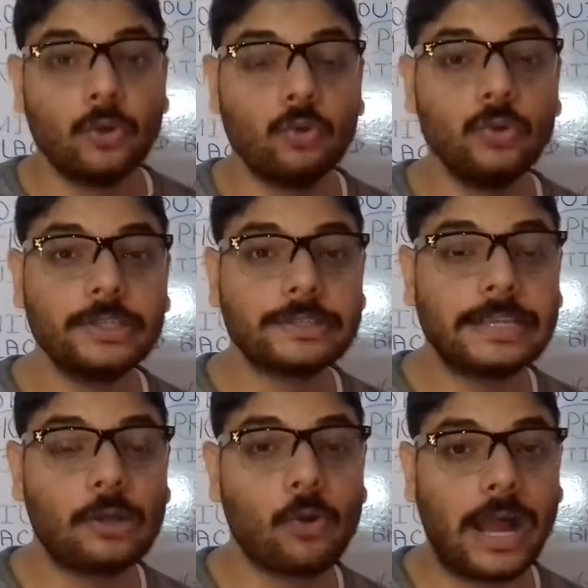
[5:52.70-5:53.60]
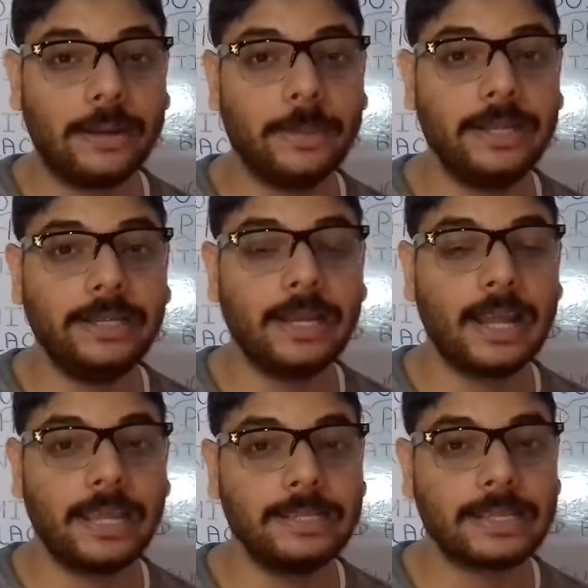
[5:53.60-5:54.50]
whose requirement
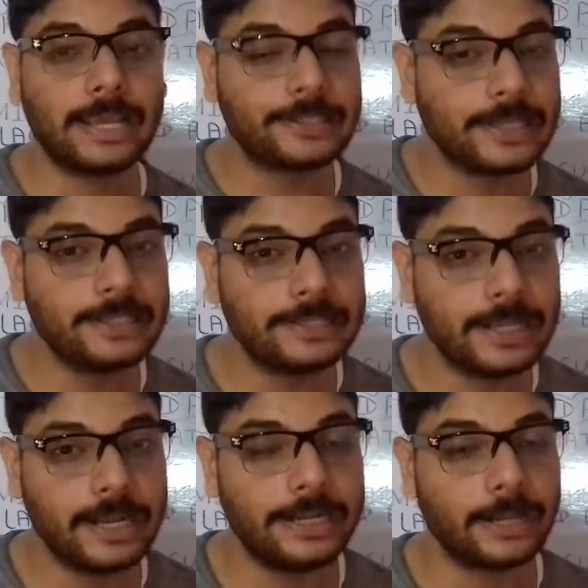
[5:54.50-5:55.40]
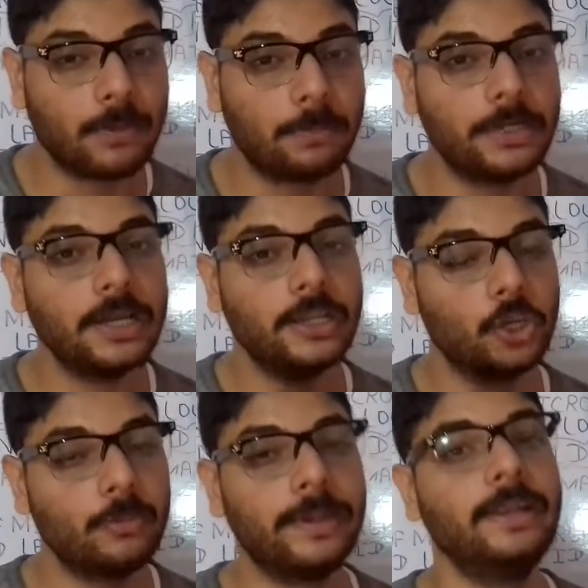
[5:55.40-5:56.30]
is essential in terms of the
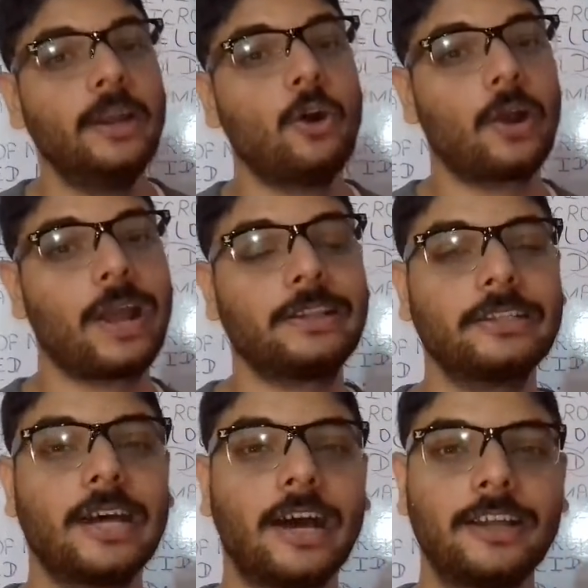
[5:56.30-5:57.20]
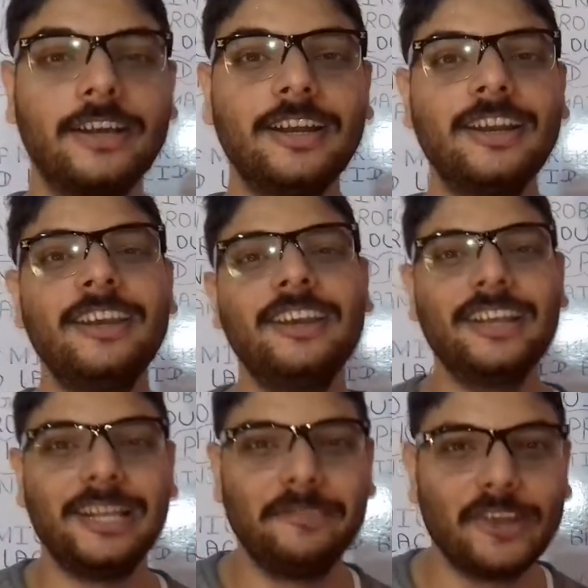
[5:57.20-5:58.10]
human or either the other
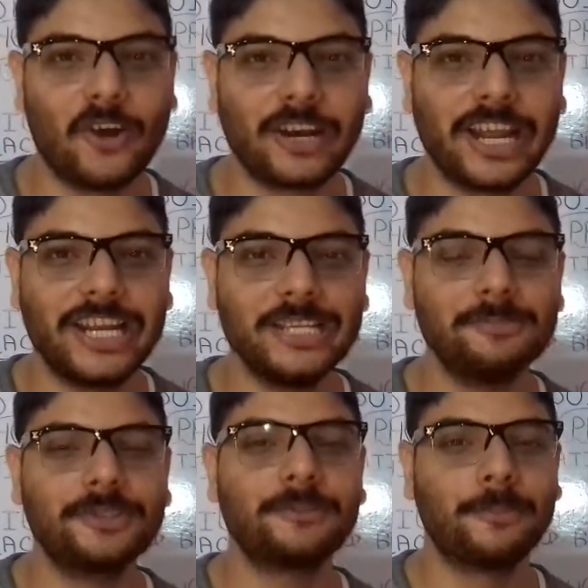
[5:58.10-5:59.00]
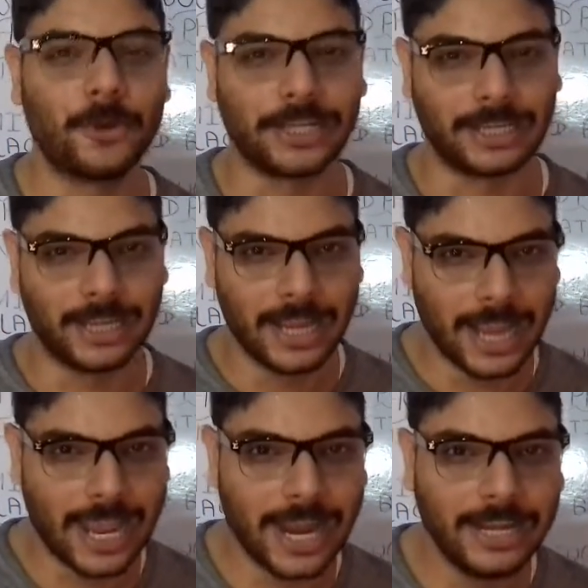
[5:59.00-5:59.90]
living organism's body.
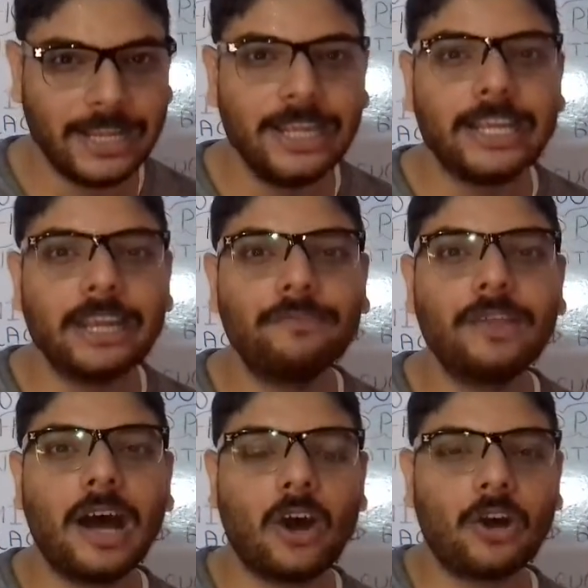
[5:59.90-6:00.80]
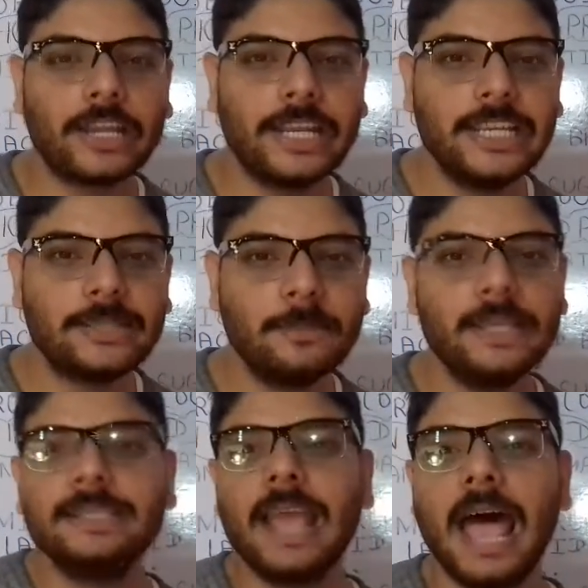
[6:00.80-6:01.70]
And if the organism
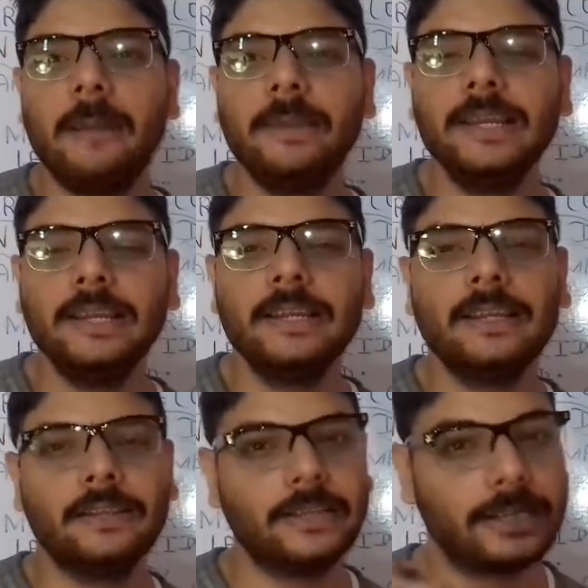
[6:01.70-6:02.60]
is having the